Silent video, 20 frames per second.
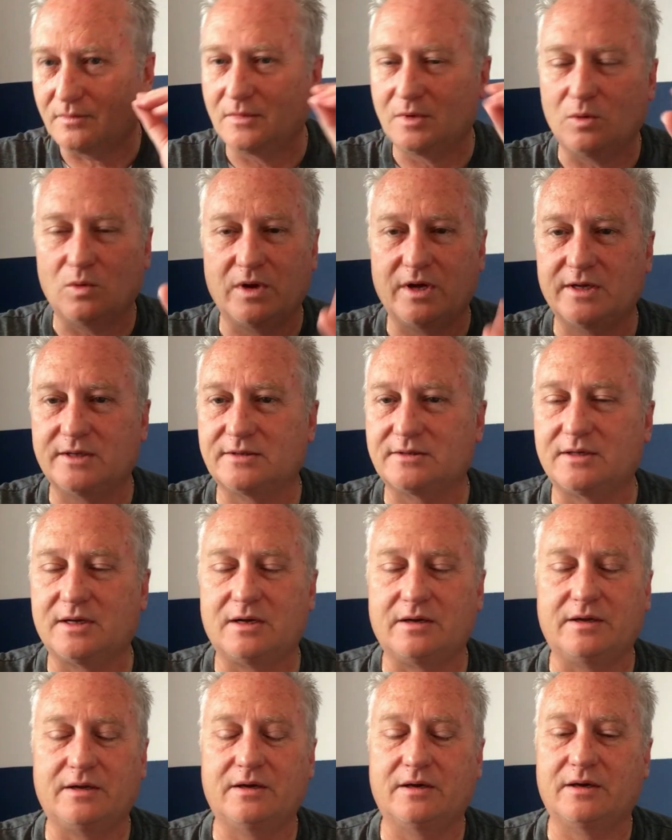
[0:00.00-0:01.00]
Whereas
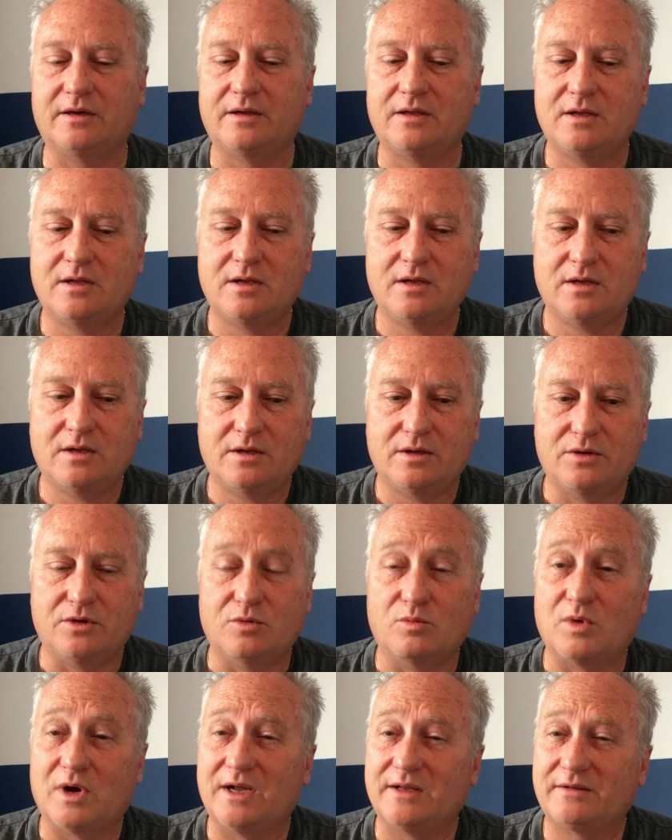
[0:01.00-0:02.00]
down here, you
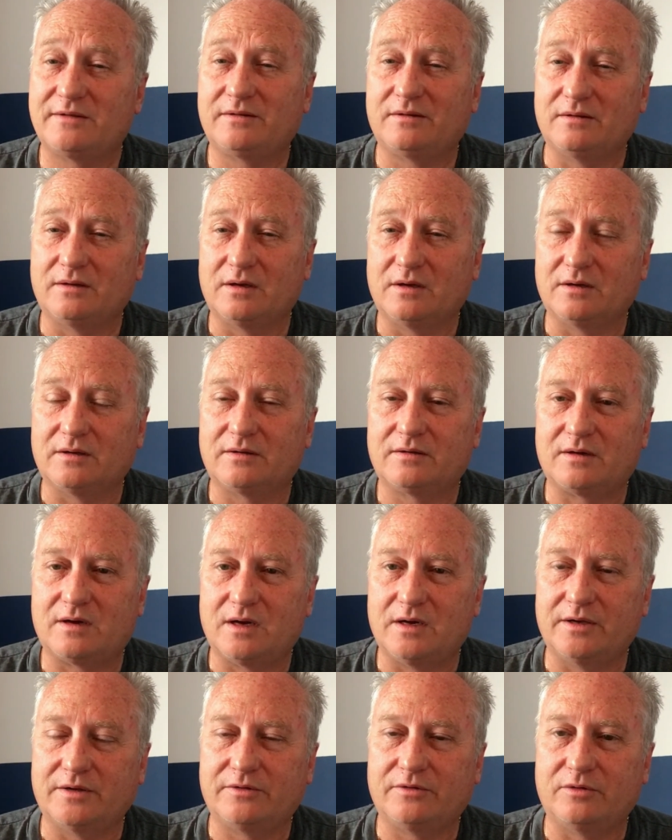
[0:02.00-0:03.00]
might still get a
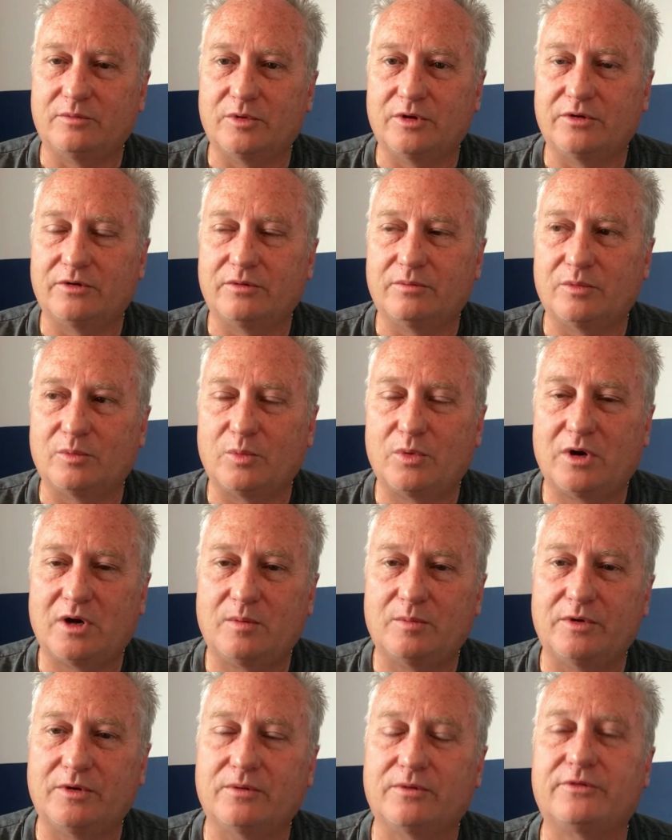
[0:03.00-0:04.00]
tiny 2-bedroom
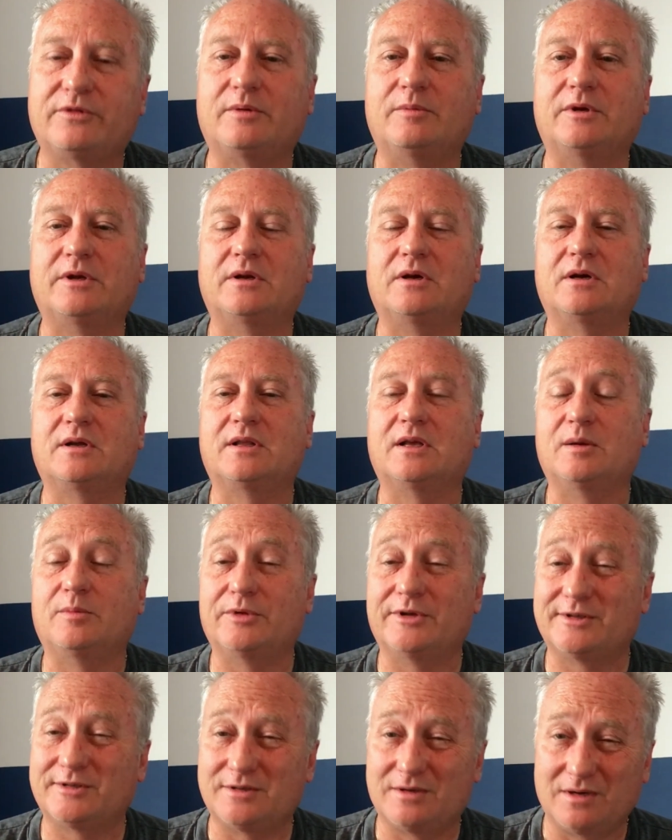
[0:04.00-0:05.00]
apartment or something like that,
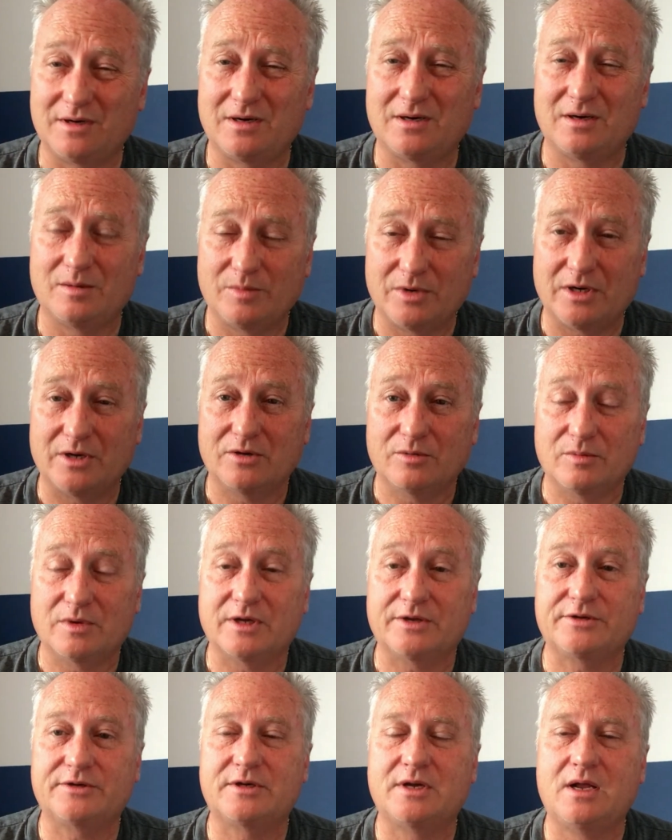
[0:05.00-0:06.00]
but it's not going to buy you
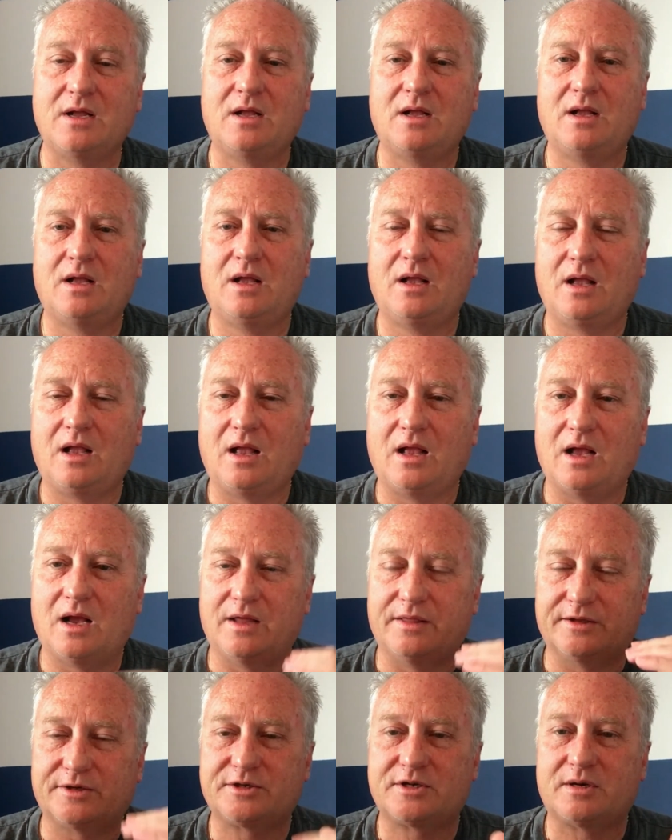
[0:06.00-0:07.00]
much.
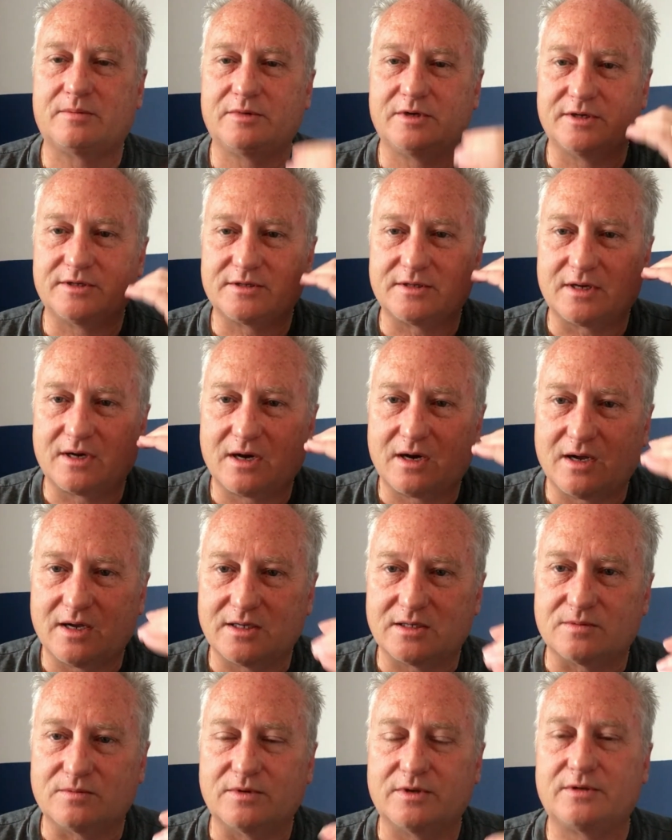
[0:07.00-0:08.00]
And the trouble is the
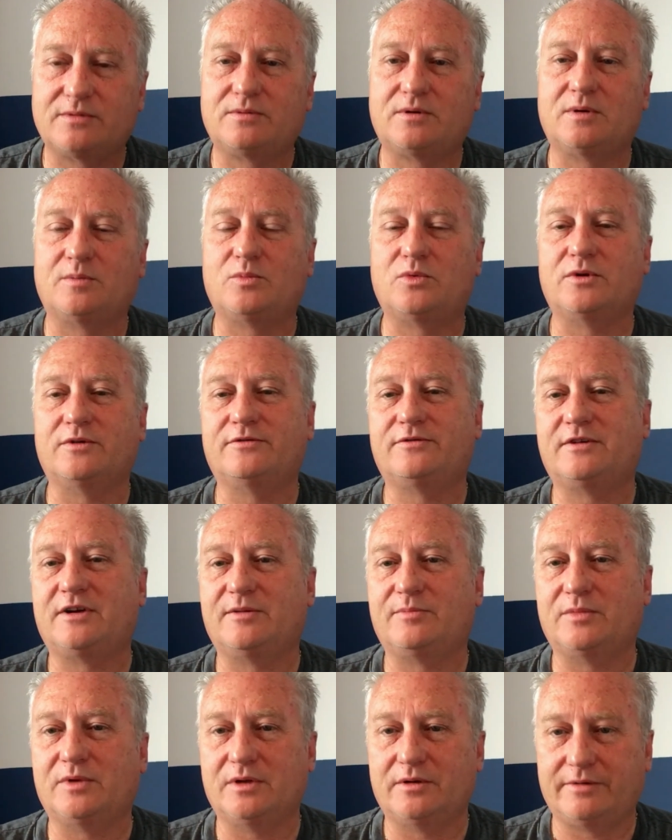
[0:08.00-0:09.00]
clients with
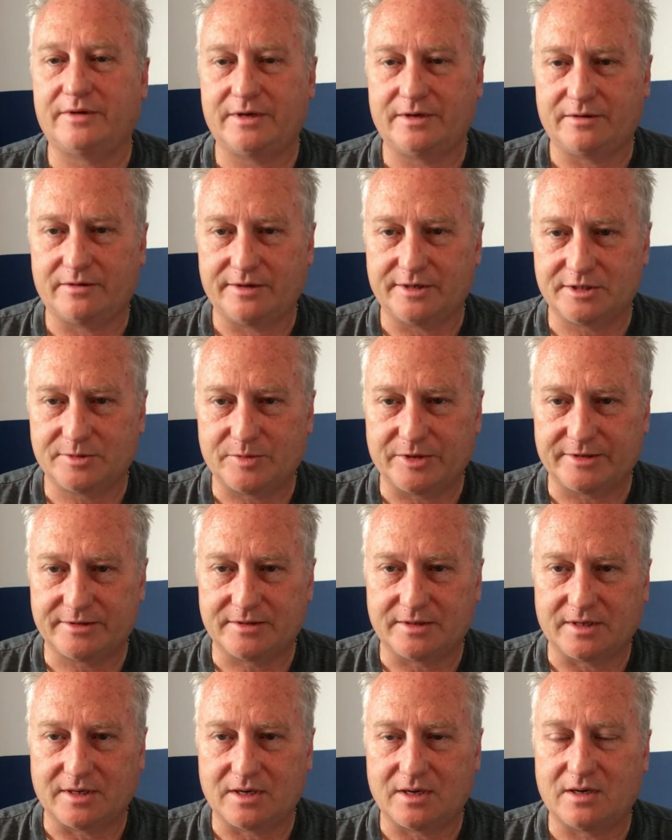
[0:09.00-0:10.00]
1.5 million rand are
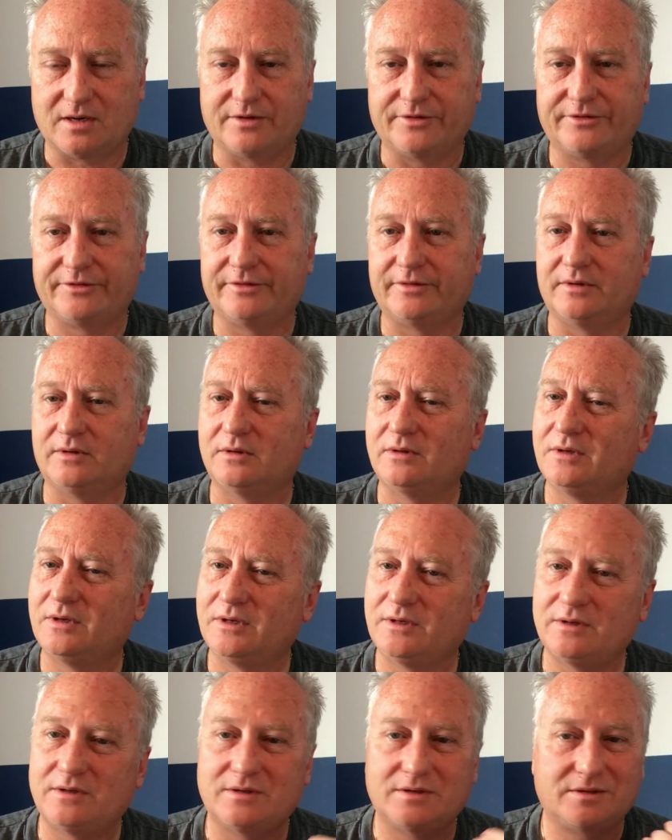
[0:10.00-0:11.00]
expecting a house,
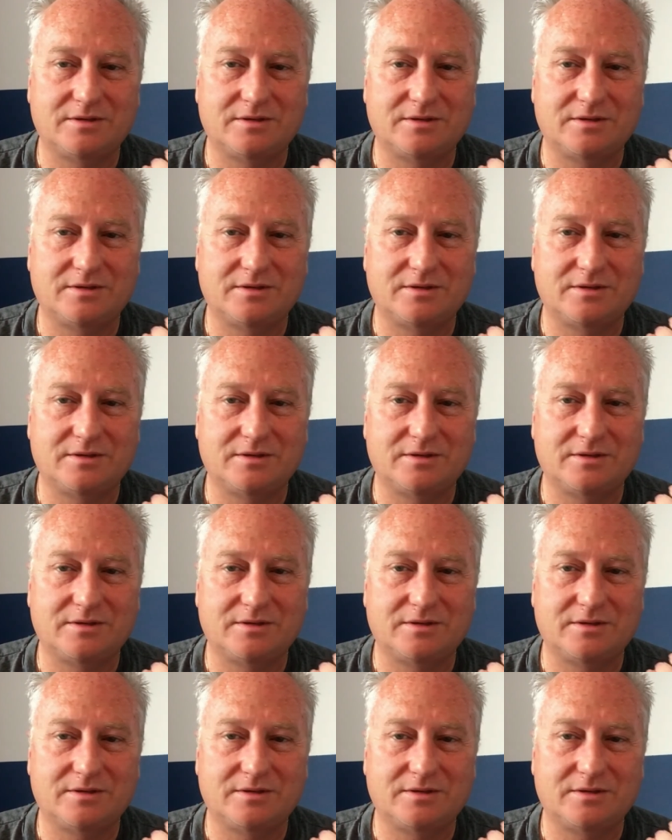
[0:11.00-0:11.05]
and